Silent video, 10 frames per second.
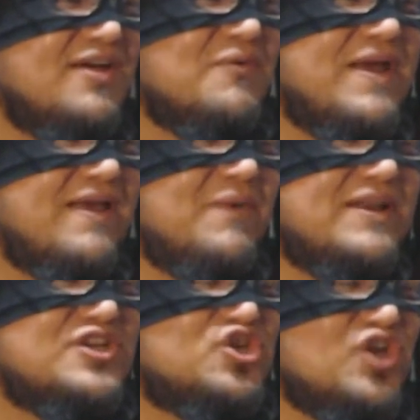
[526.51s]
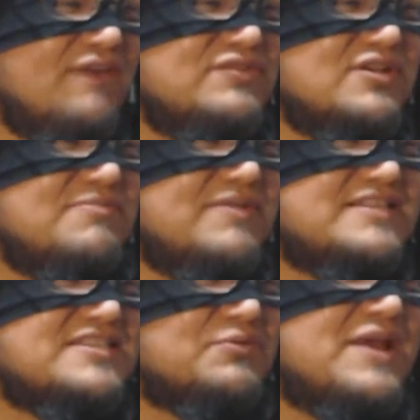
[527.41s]
When he shoves him,
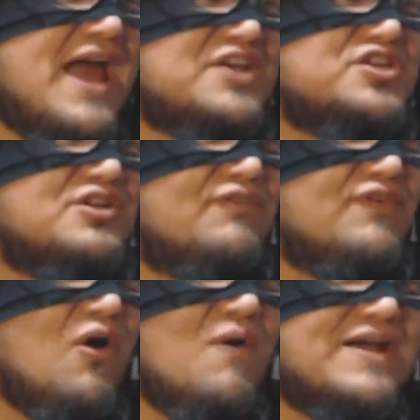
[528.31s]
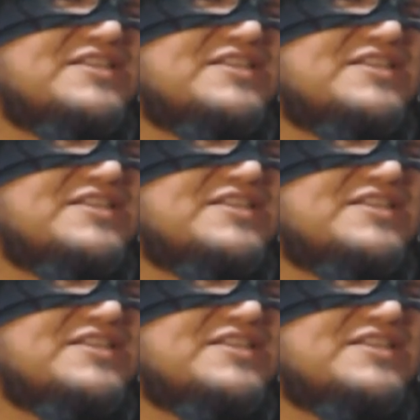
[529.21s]
it's a reaction of, oh,